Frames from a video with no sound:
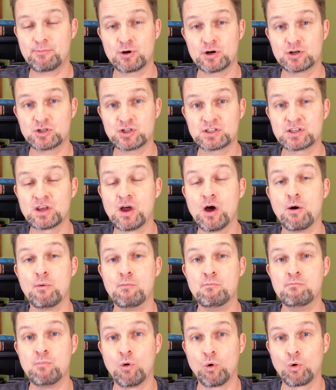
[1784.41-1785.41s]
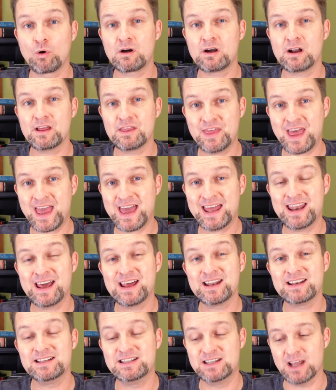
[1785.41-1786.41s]
Purchase more than
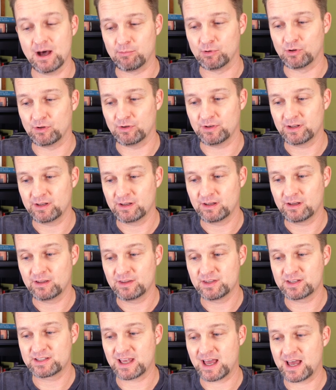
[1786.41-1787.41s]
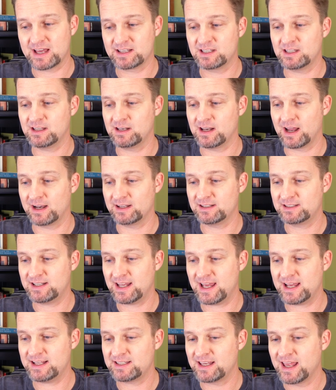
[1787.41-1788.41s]
doubled the size of the United
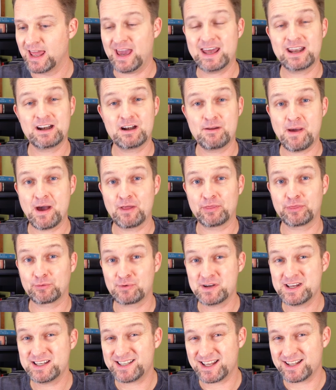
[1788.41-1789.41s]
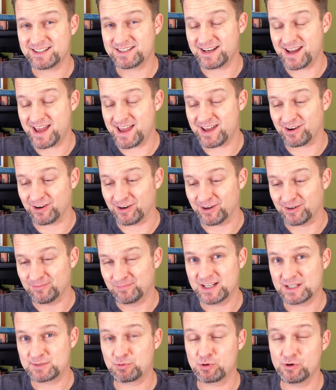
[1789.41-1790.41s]
States, and at about 3 cents an acre,
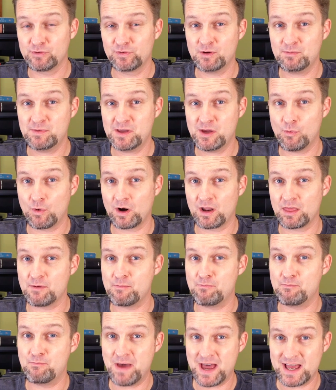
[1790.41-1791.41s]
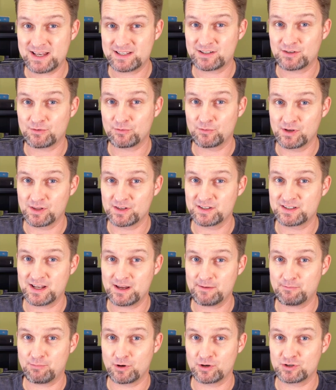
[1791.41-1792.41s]
it's proven to be one of the best real
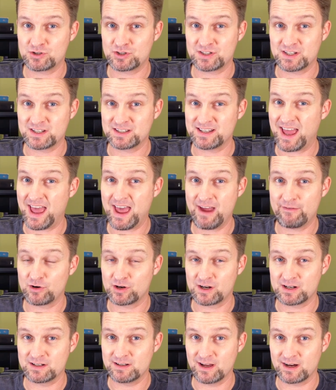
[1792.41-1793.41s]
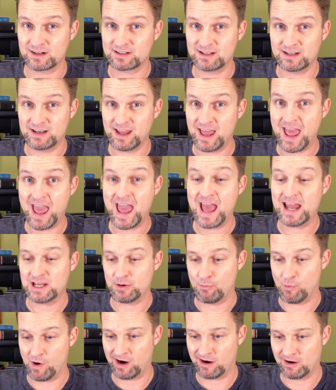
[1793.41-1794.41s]
estate purchases ever conducted
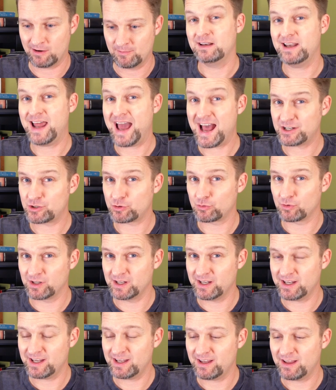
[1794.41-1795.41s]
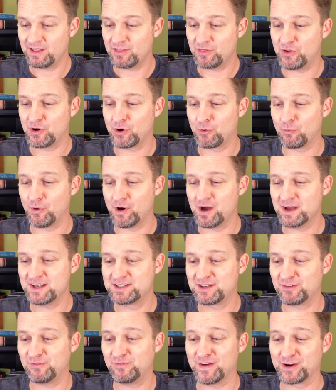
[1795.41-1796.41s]
anywhere. Naturally, there
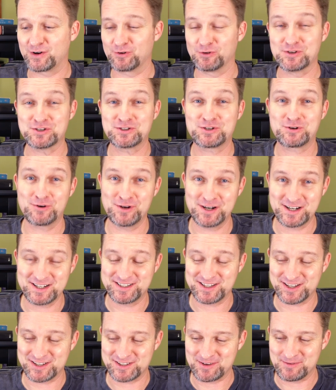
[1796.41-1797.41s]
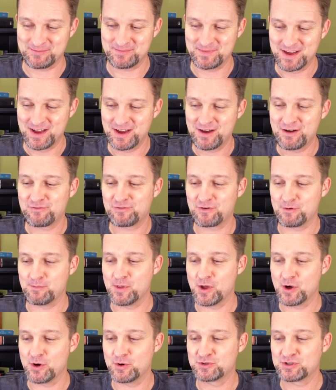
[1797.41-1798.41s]
was Federalist criticism from
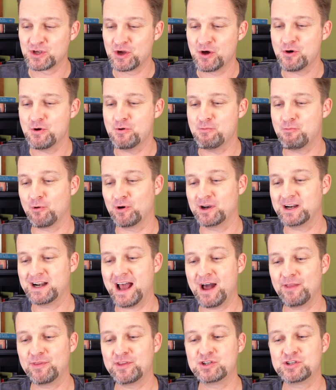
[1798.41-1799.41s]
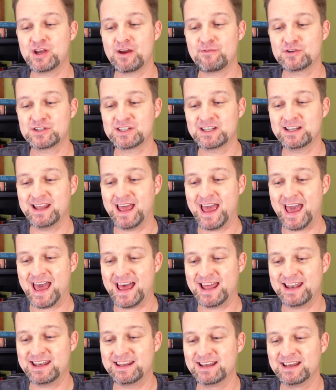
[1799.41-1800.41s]
those who pointed out that Jefferson
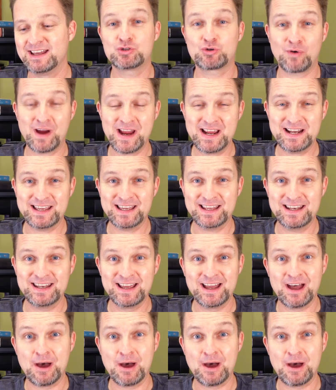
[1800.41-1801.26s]
had traded